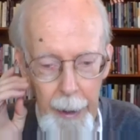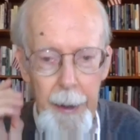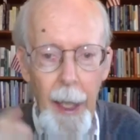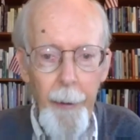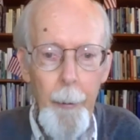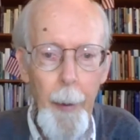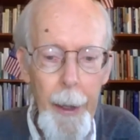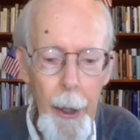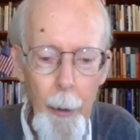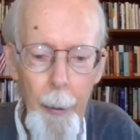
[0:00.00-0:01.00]
it is governed by
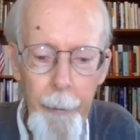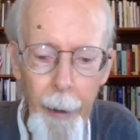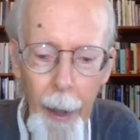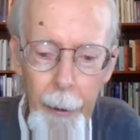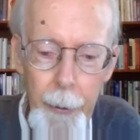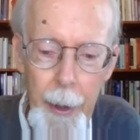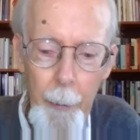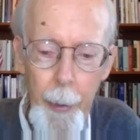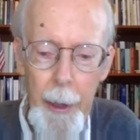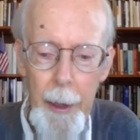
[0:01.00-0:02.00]
human values
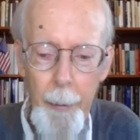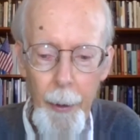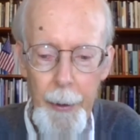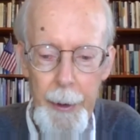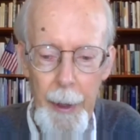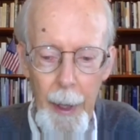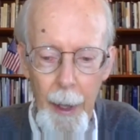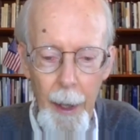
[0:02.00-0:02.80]
and principles.